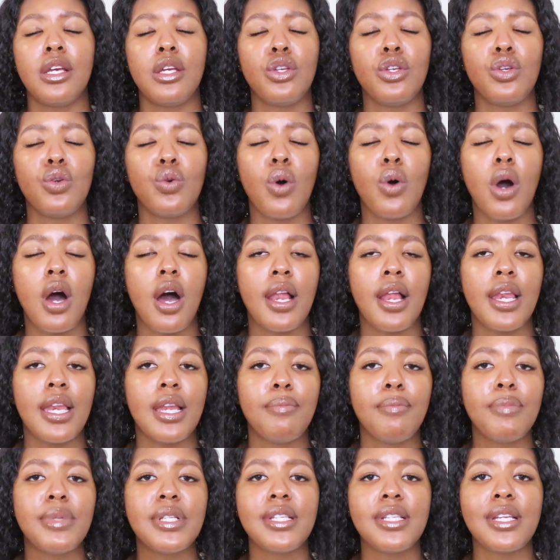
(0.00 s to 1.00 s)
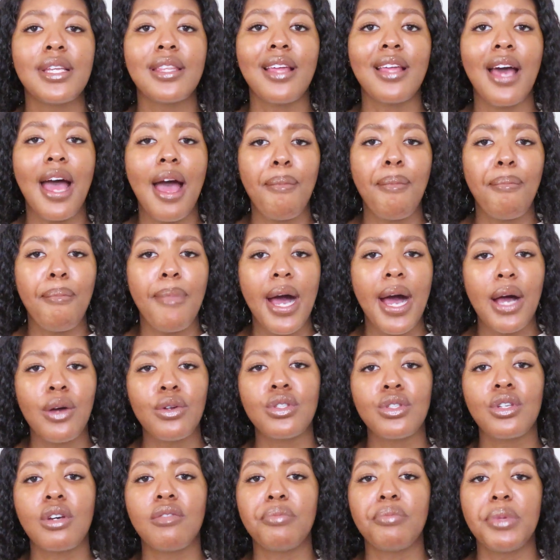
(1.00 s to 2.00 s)
you are limiting the
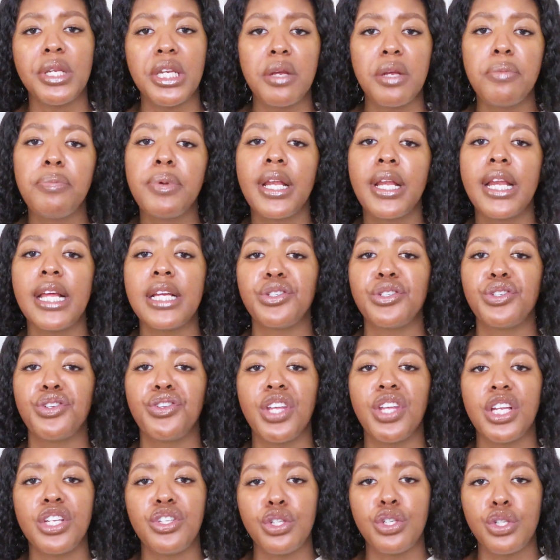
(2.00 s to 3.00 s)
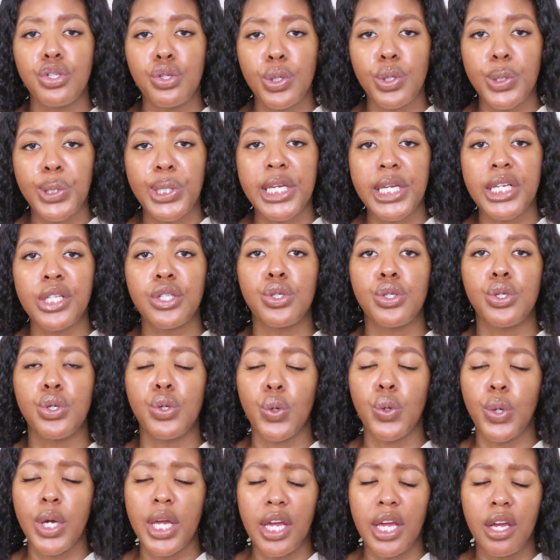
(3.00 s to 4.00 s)
amount of manipulation that you're doing to
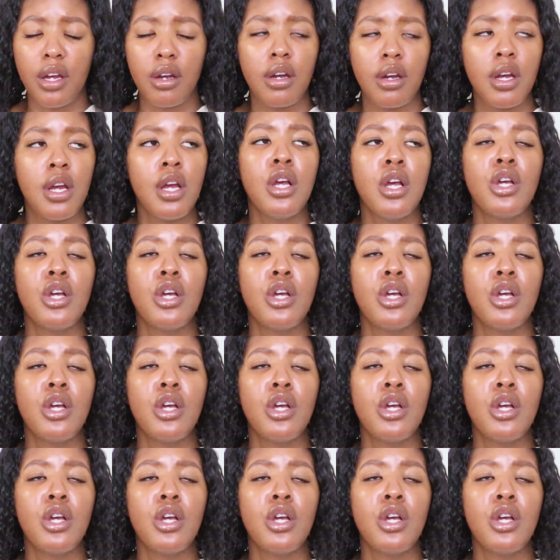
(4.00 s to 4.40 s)
your hair.